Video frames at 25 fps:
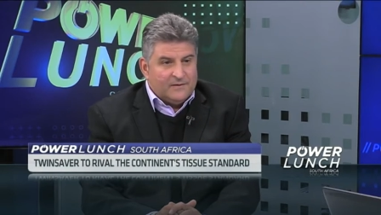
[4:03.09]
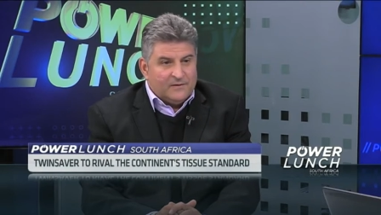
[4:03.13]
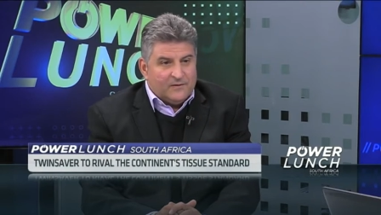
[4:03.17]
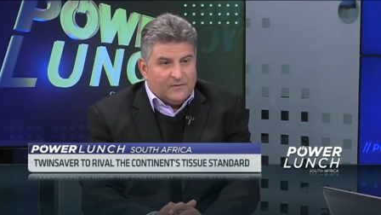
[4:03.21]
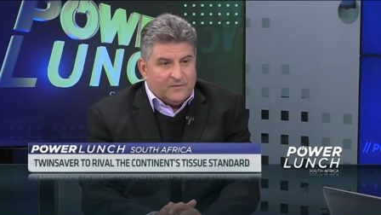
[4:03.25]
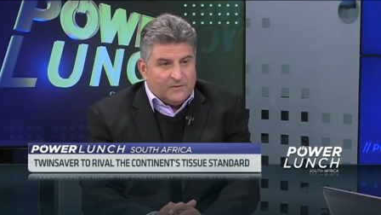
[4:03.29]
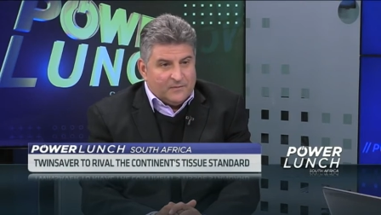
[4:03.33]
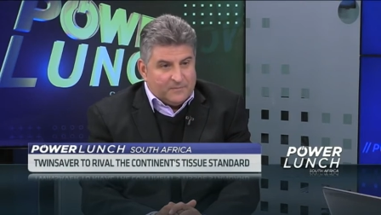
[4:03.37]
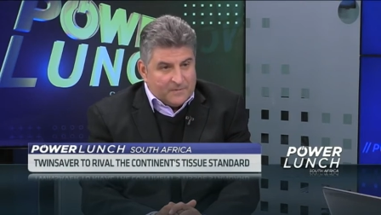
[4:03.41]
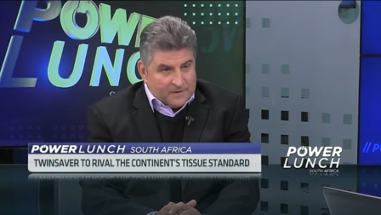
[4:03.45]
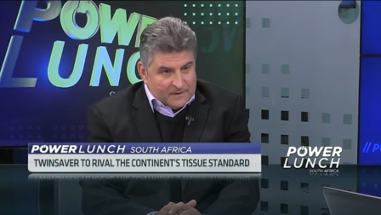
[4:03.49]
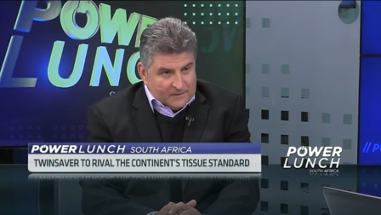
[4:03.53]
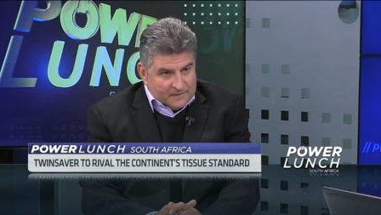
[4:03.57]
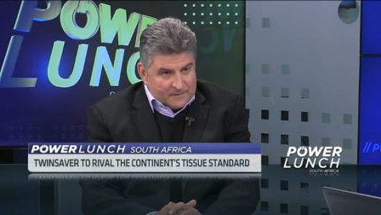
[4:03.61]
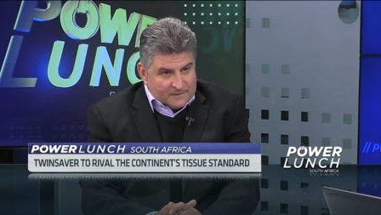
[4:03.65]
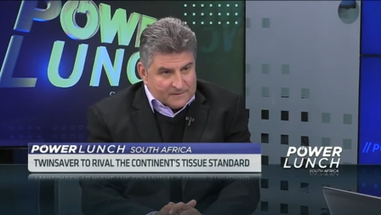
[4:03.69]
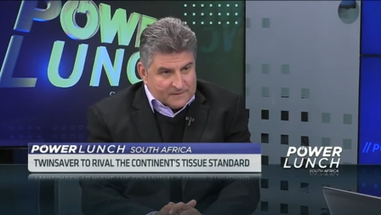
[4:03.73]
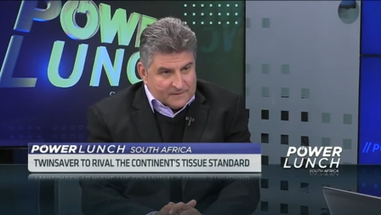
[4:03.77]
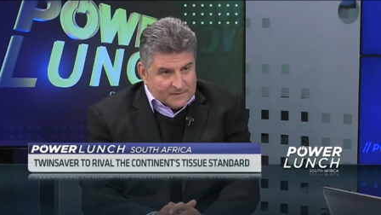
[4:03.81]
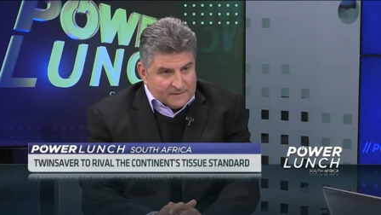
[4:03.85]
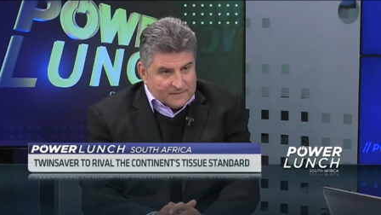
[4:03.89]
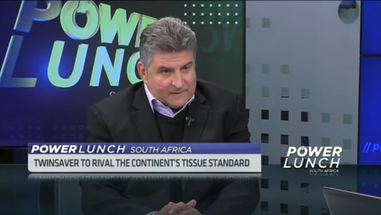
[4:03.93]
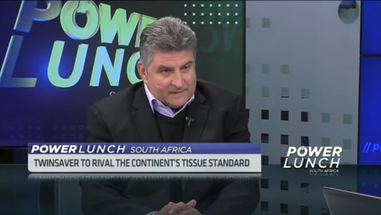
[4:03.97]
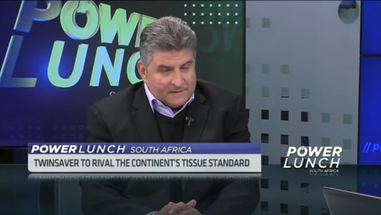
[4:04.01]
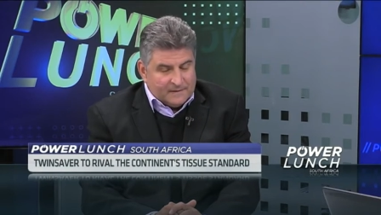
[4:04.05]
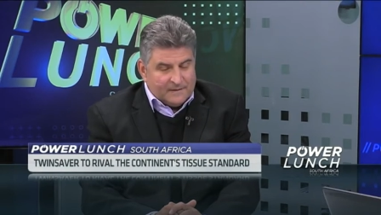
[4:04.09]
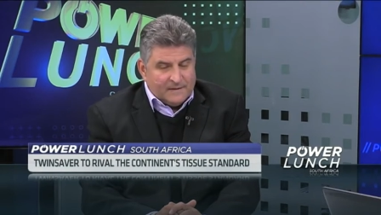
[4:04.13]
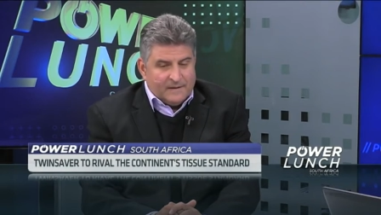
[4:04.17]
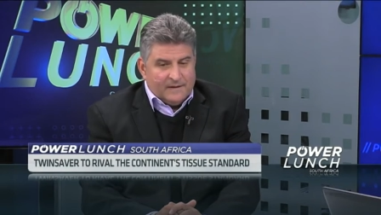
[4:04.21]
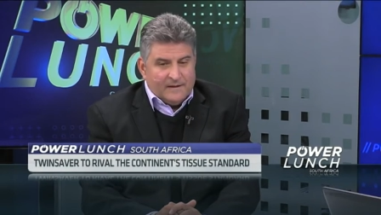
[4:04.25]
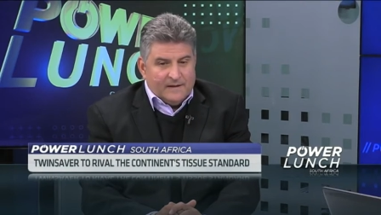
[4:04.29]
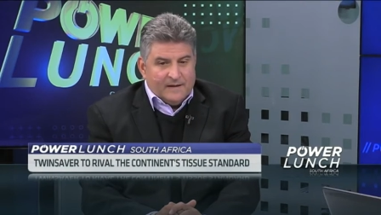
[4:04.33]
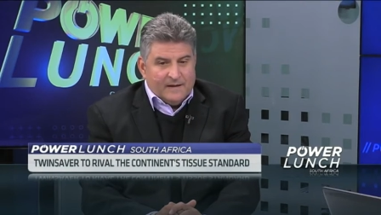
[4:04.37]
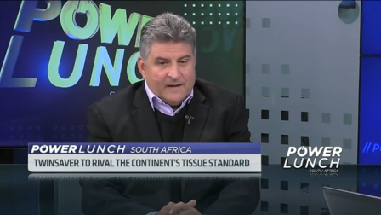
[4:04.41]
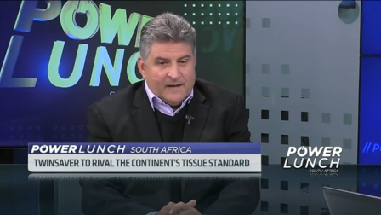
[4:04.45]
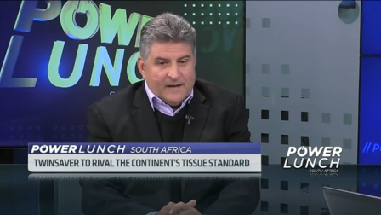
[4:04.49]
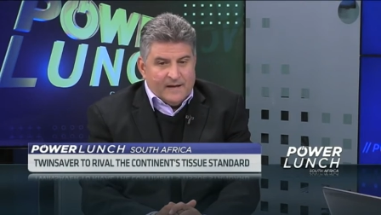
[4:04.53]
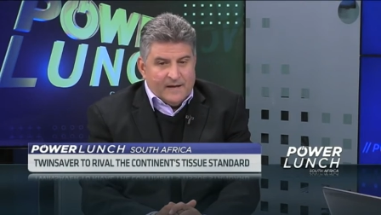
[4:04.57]
are planted
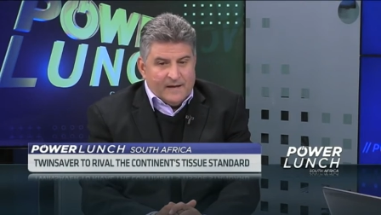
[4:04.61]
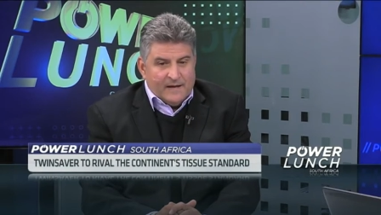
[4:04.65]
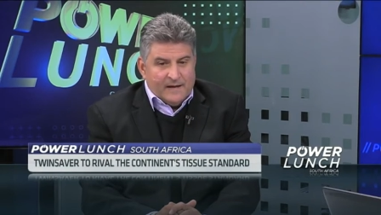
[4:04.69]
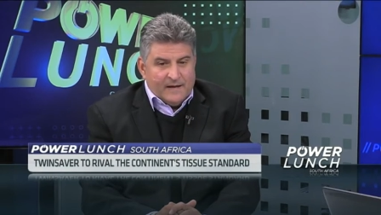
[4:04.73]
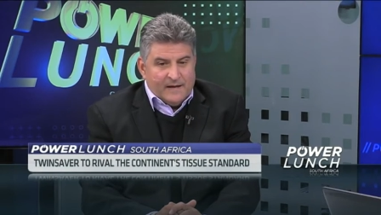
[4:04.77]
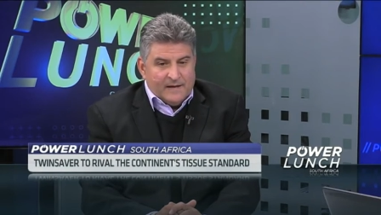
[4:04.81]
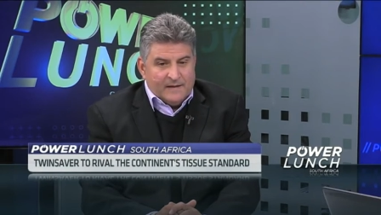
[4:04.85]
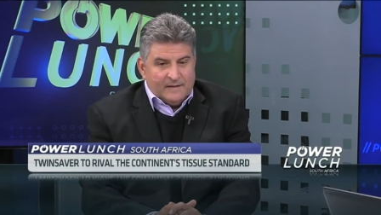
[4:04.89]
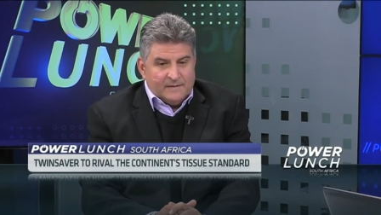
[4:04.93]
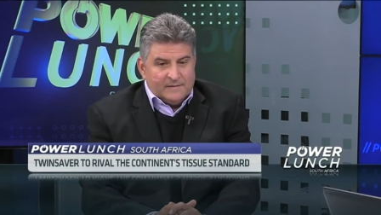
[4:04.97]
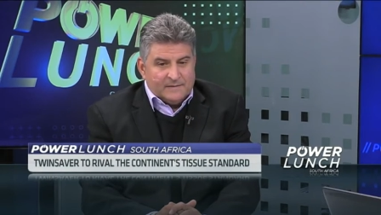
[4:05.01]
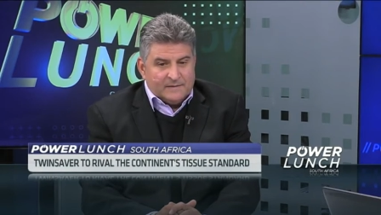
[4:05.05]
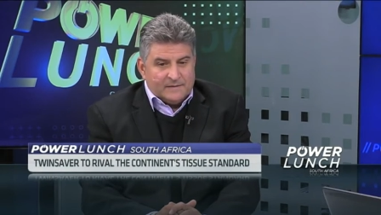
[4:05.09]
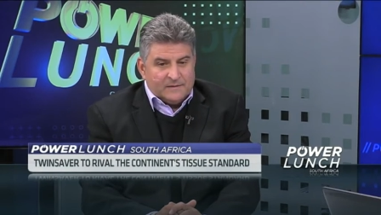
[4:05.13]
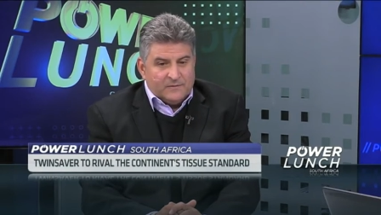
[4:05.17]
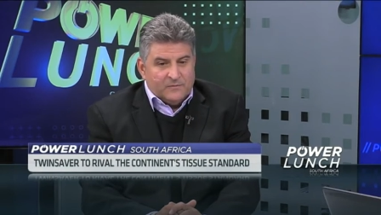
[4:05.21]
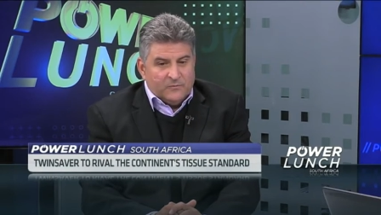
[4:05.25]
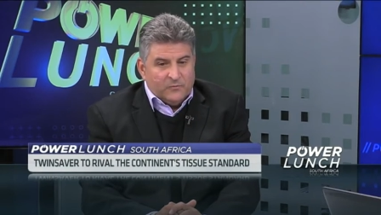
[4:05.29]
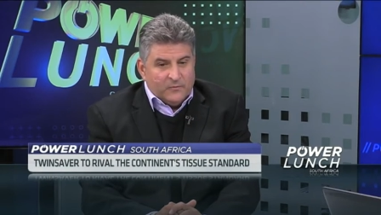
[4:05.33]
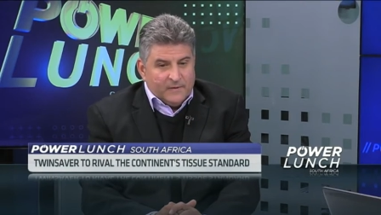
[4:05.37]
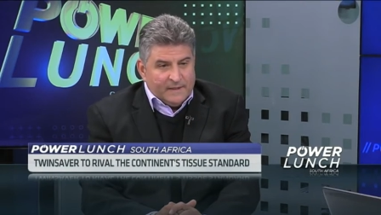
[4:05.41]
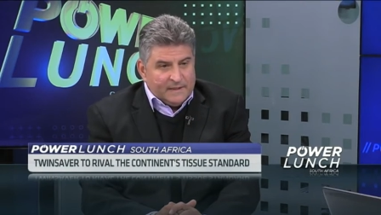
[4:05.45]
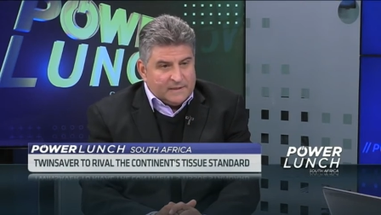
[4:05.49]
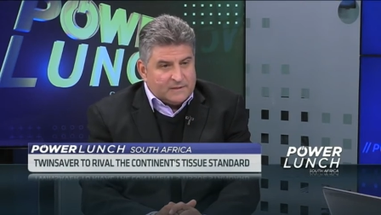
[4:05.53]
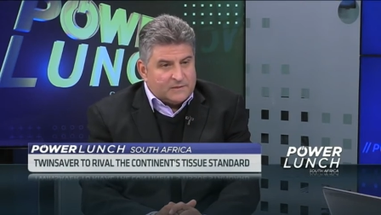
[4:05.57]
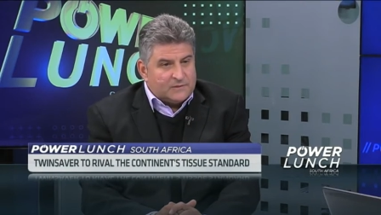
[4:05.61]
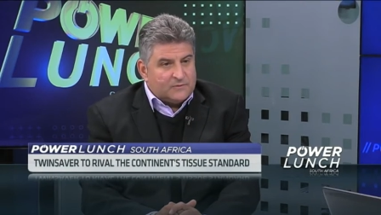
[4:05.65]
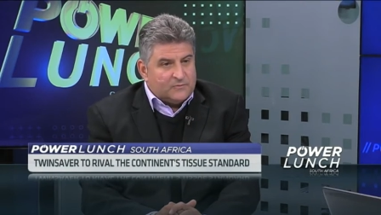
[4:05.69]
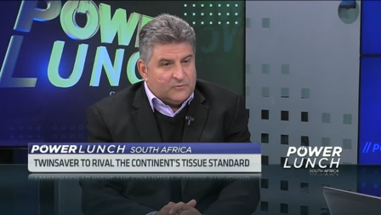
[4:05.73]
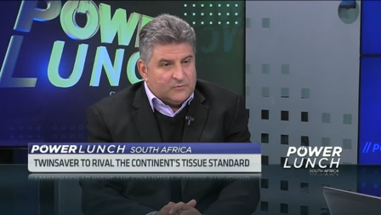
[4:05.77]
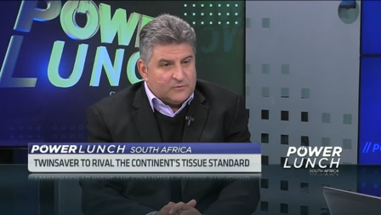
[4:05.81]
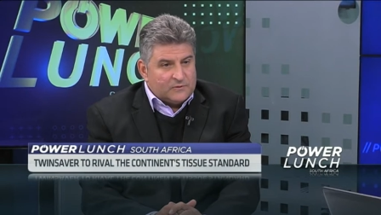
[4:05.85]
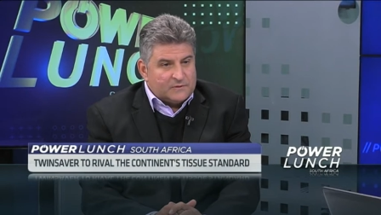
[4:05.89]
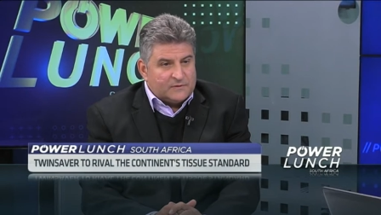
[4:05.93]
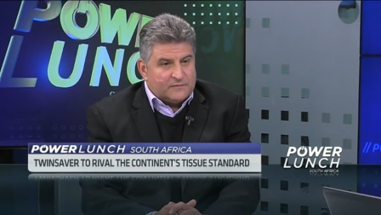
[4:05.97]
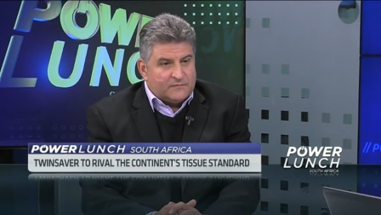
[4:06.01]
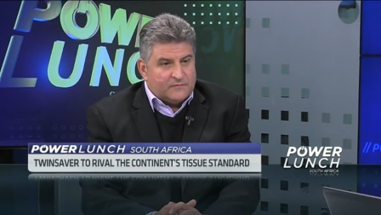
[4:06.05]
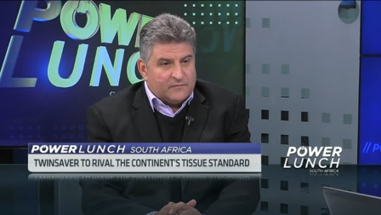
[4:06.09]
and we
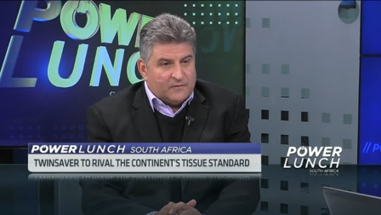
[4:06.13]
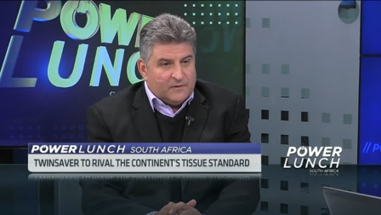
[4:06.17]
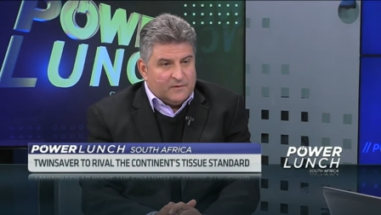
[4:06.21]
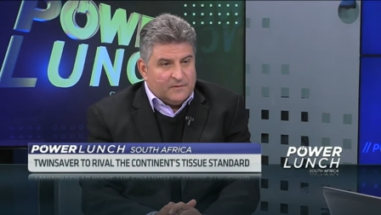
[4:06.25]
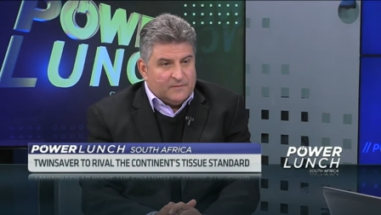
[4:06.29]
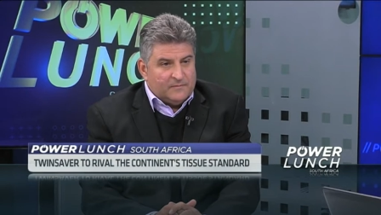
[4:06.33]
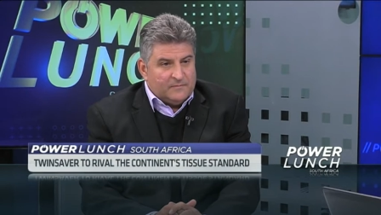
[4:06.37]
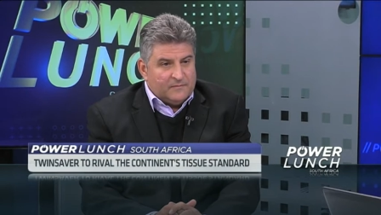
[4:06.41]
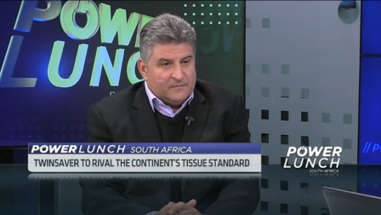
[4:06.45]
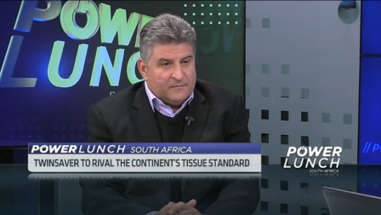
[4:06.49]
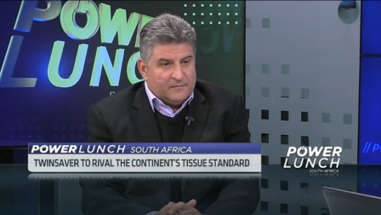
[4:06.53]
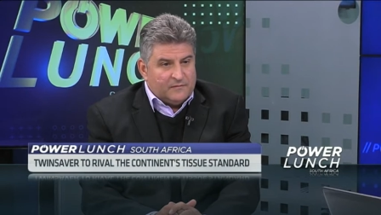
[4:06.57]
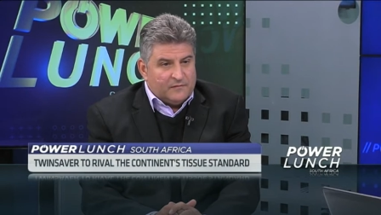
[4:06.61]
source from